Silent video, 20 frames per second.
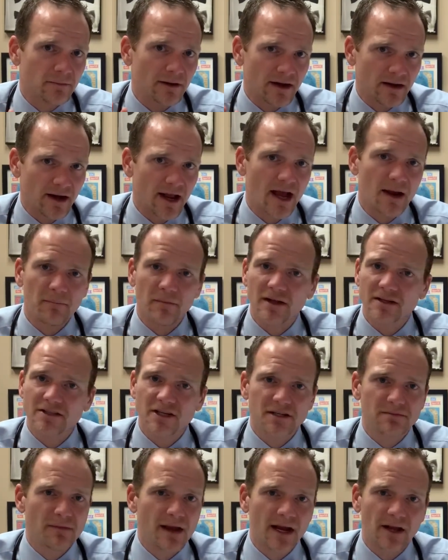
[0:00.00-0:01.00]
But at 9 months,
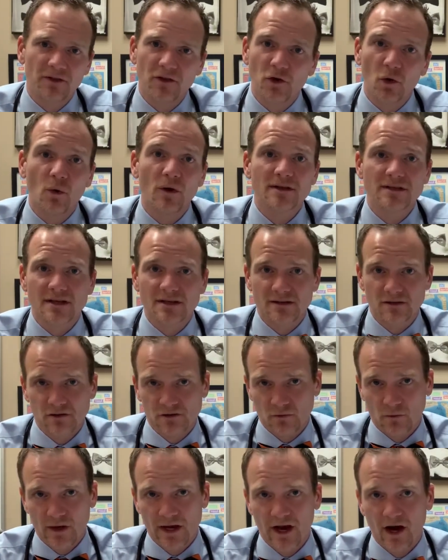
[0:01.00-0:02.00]
just making the noises,
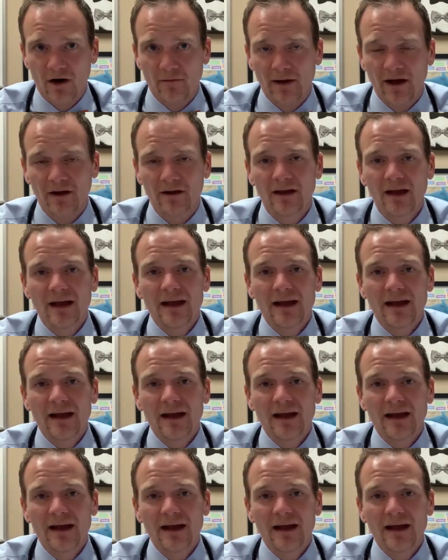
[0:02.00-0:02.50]
there's what we care about.